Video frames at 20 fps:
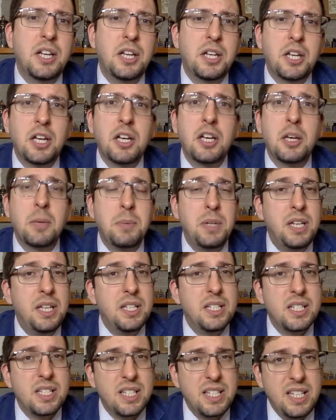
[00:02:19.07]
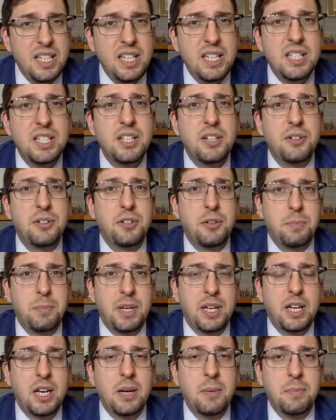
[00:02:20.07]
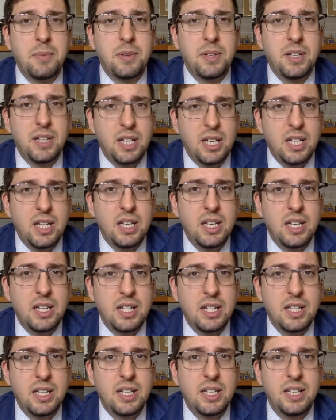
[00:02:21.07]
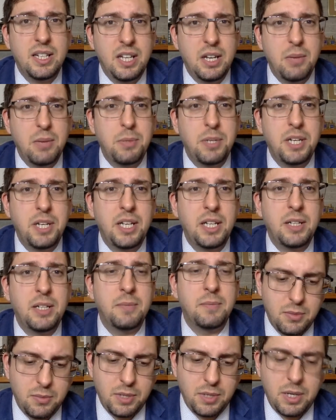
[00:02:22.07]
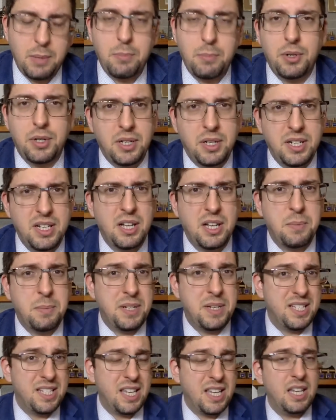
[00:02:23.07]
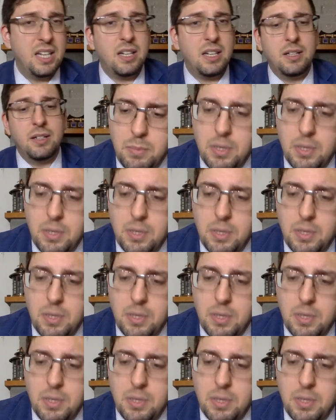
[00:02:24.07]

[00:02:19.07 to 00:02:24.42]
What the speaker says: The tonka bean is easier to pick up in the opening when I put it on my skin.